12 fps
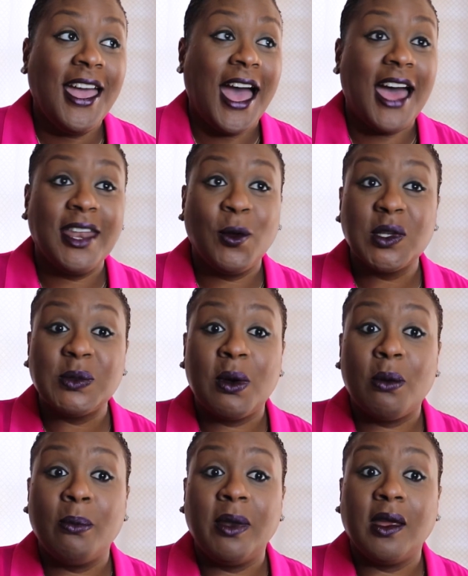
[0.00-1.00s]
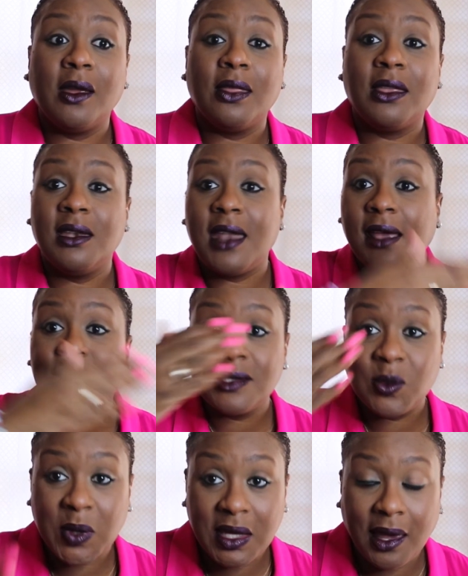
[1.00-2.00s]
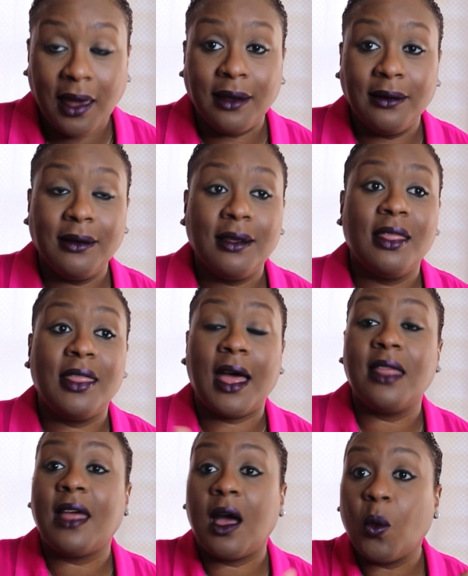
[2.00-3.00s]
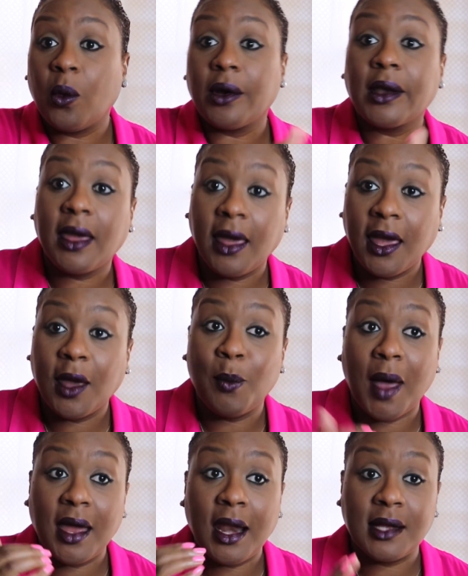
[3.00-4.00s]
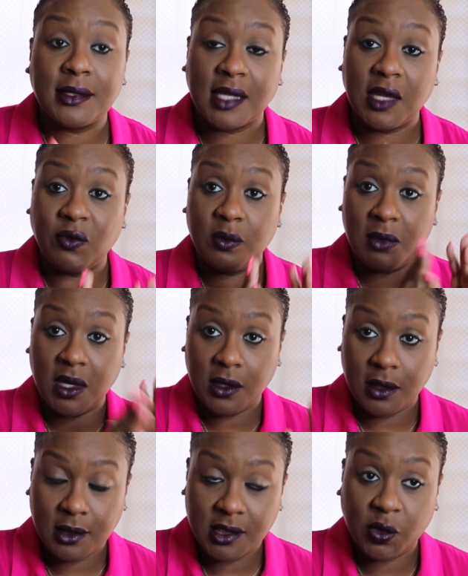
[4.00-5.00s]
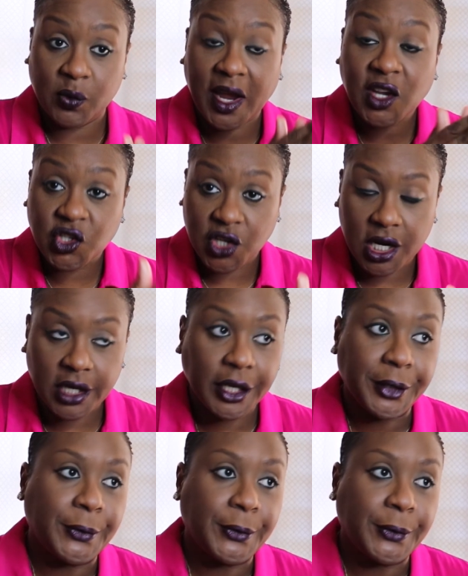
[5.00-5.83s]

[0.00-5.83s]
And it was probably the next weekend that word came and has given me direction,